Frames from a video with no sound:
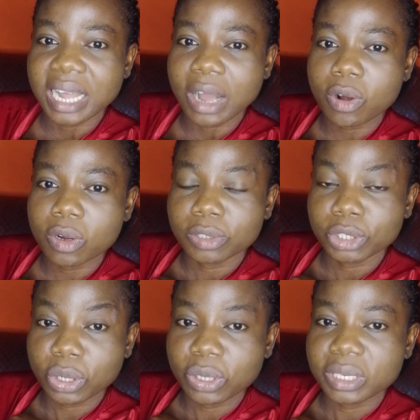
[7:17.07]
I'll
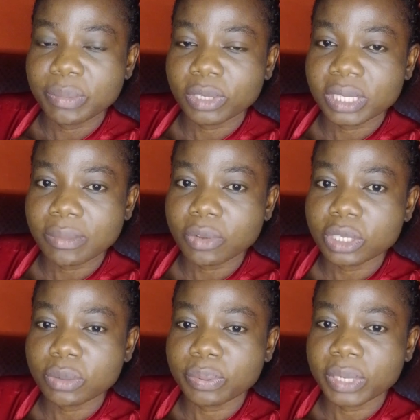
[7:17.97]
show you the button I'm going
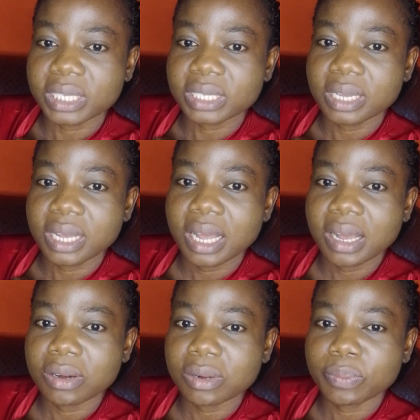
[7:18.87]
to press.
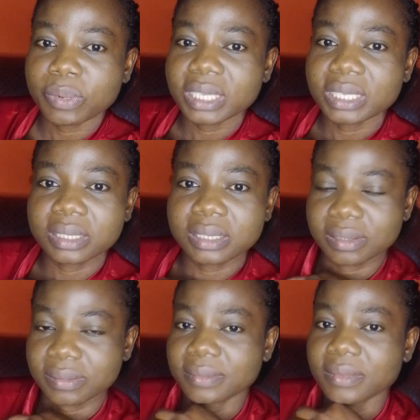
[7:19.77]
I'll press it.
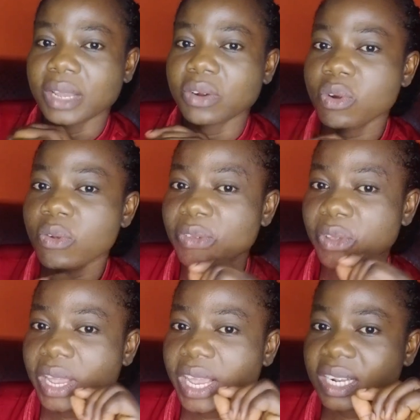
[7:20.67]
I don't know if
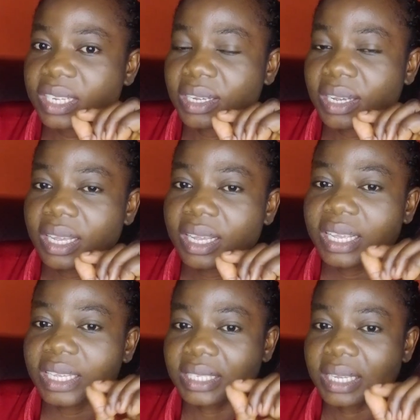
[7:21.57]
you heard
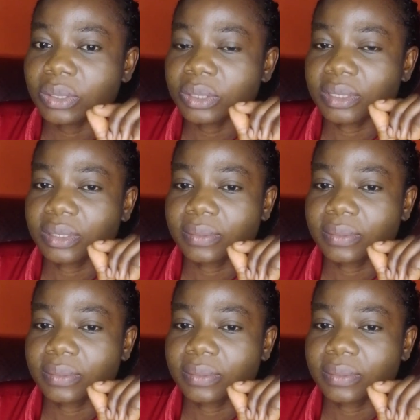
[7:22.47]
a sound.